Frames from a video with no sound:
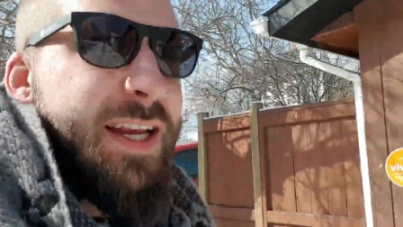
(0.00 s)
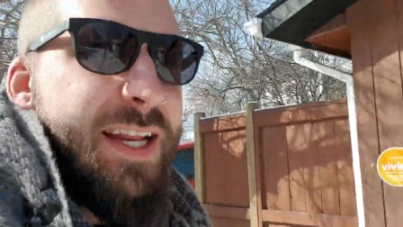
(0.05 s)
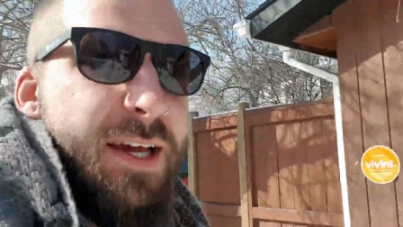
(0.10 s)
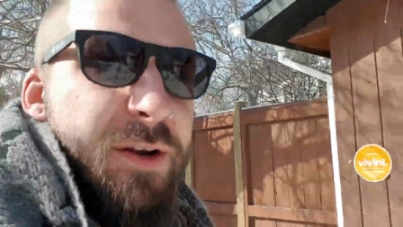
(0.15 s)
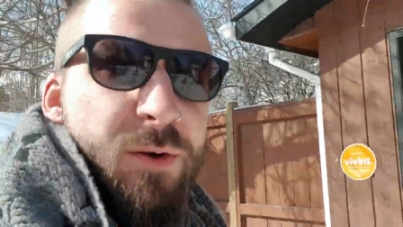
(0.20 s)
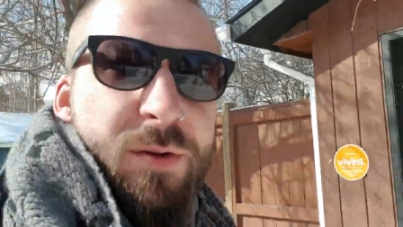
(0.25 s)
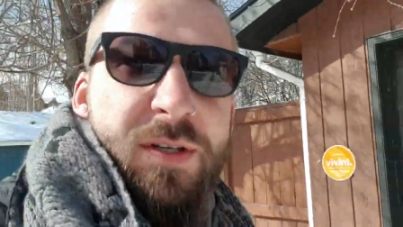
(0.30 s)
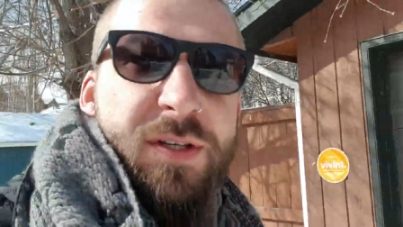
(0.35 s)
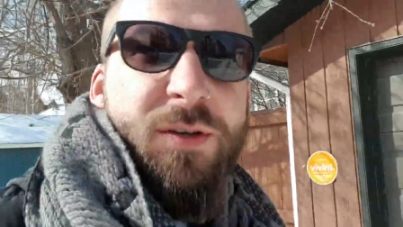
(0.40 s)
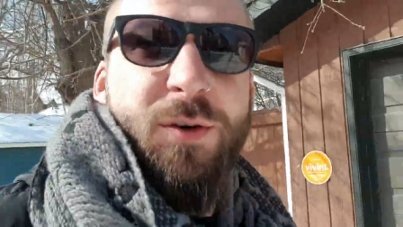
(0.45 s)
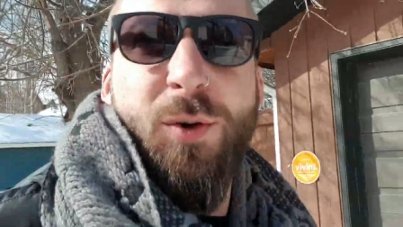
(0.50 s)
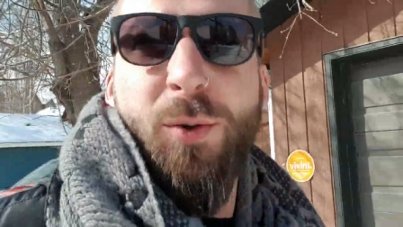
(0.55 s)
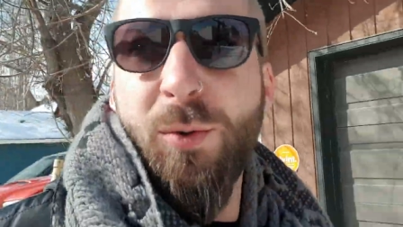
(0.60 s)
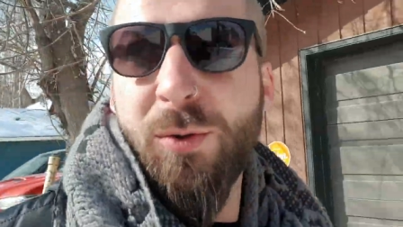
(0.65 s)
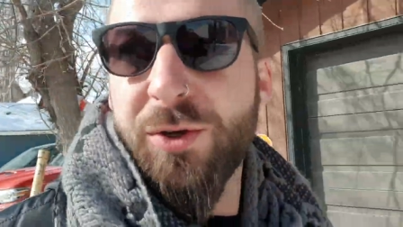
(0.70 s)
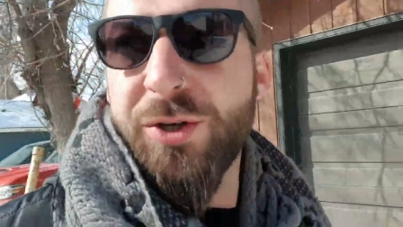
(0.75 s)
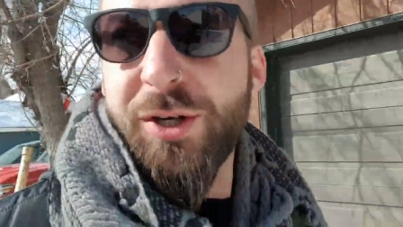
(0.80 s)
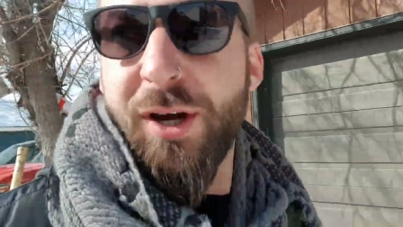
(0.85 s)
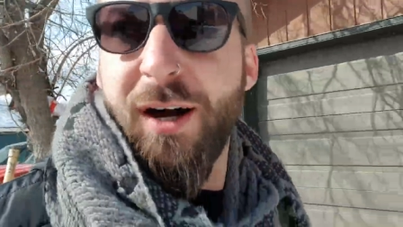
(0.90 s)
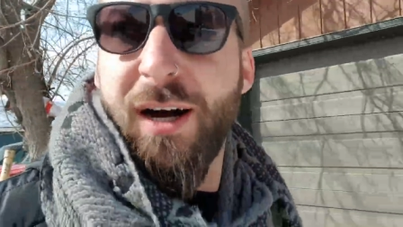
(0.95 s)
get all these cool
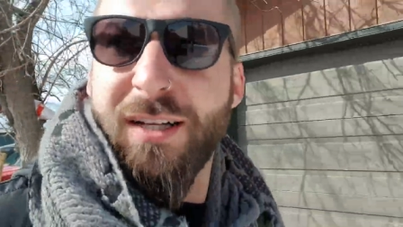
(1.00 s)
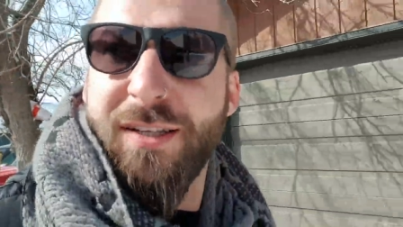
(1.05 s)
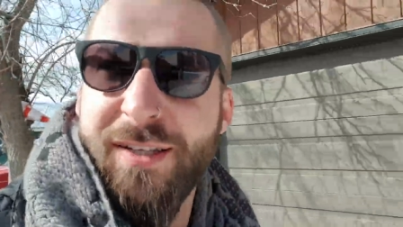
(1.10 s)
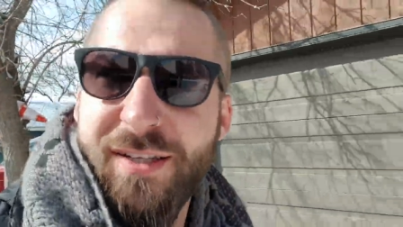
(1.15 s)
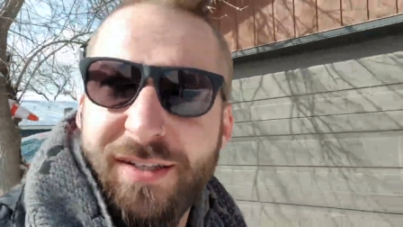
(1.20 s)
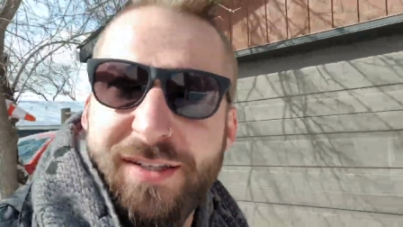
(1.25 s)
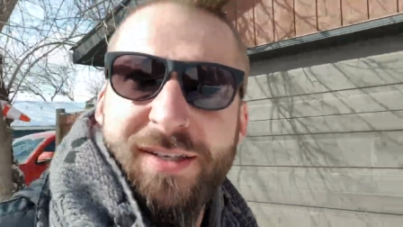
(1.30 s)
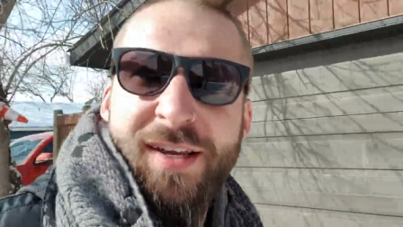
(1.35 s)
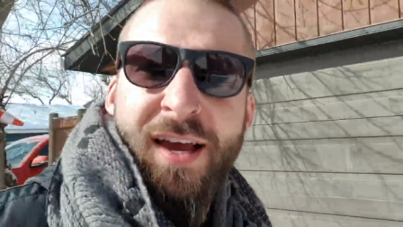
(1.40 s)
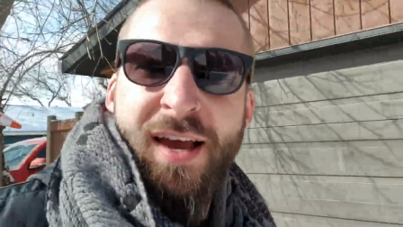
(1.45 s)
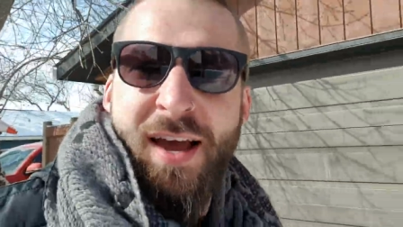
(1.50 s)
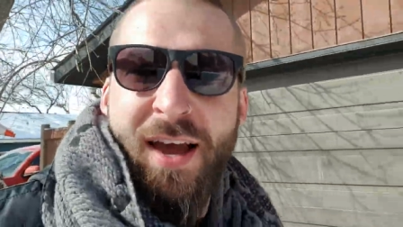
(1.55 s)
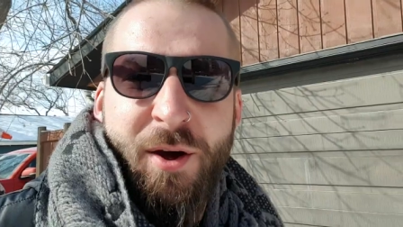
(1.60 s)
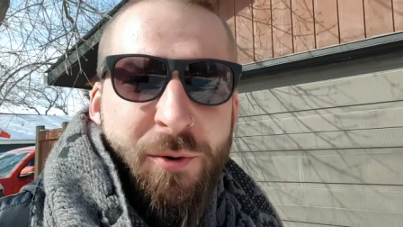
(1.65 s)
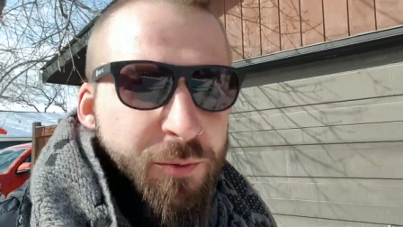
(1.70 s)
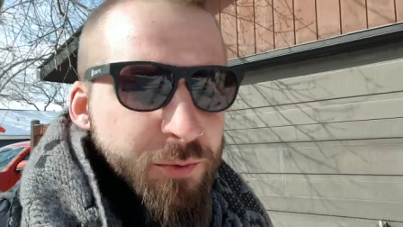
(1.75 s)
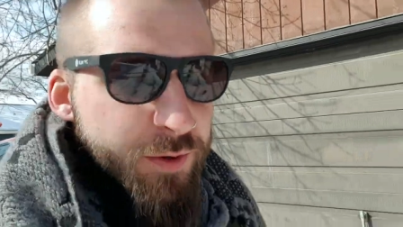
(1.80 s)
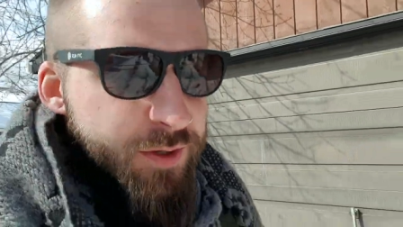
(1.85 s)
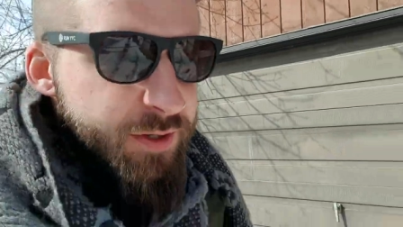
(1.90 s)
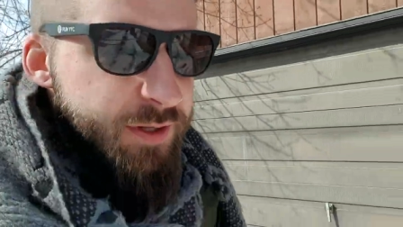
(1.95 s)
shots, it's
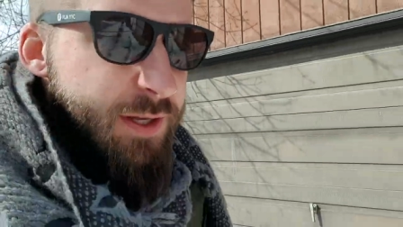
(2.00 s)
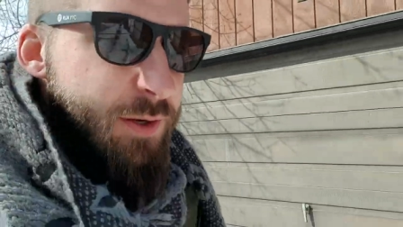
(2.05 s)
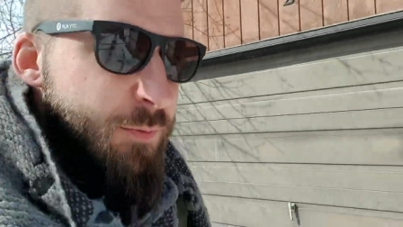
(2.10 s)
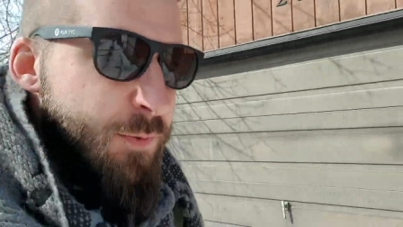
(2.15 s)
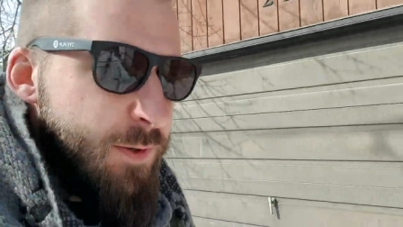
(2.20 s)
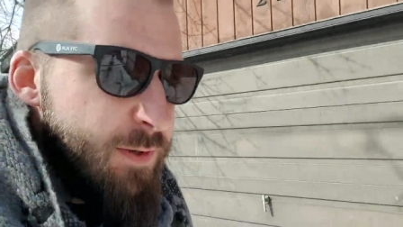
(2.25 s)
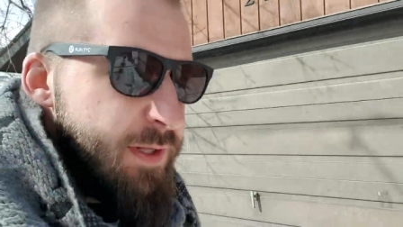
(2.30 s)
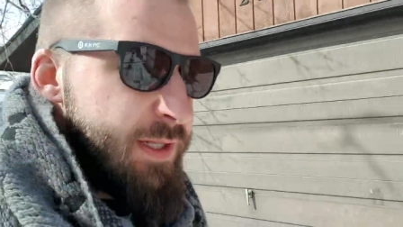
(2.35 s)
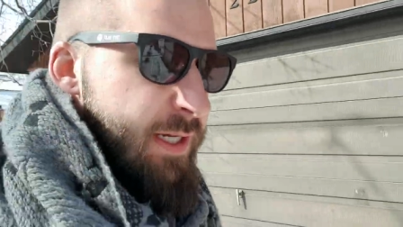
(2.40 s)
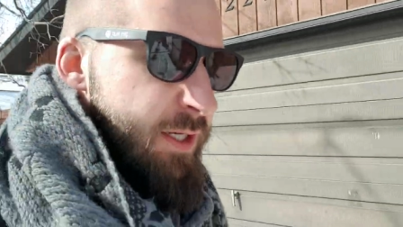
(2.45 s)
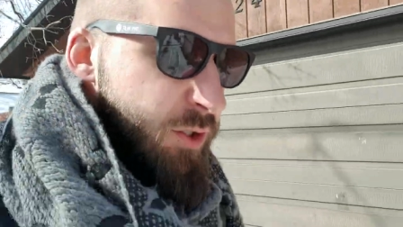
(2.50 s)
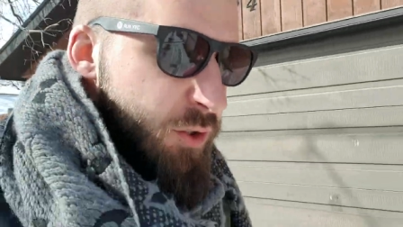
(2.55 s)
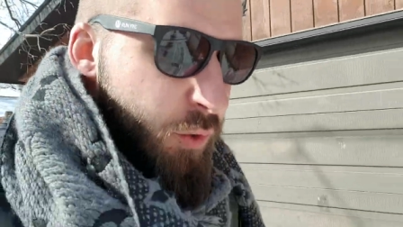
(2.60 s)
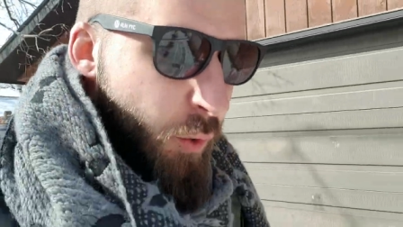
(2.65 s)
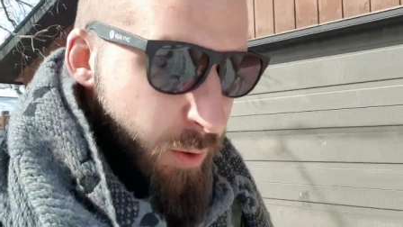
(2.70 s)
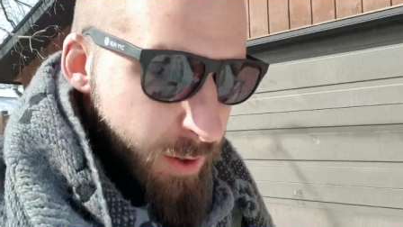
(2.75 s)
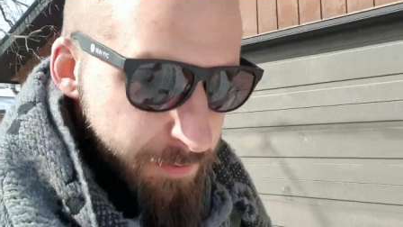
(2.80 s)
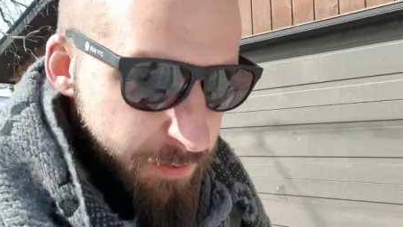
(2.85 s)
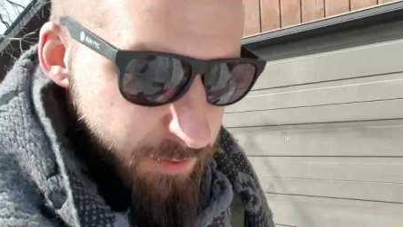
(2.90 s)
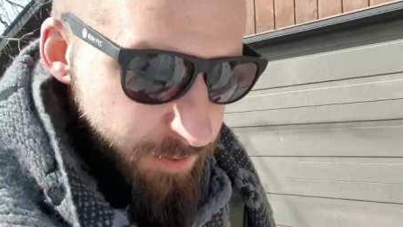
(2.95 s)
really, really
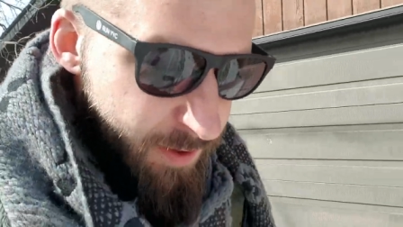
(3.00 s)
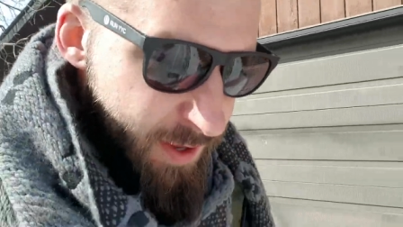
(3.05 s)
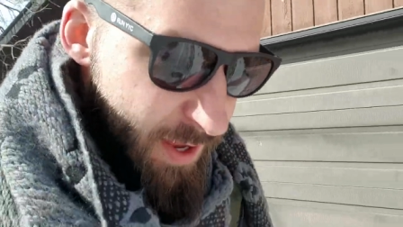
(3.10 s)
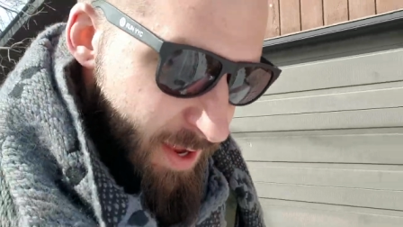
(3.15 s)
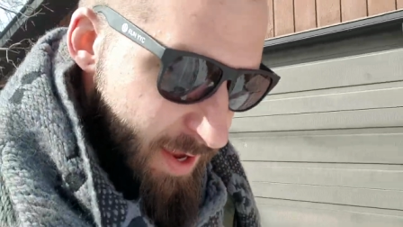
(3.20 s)
enjoyable.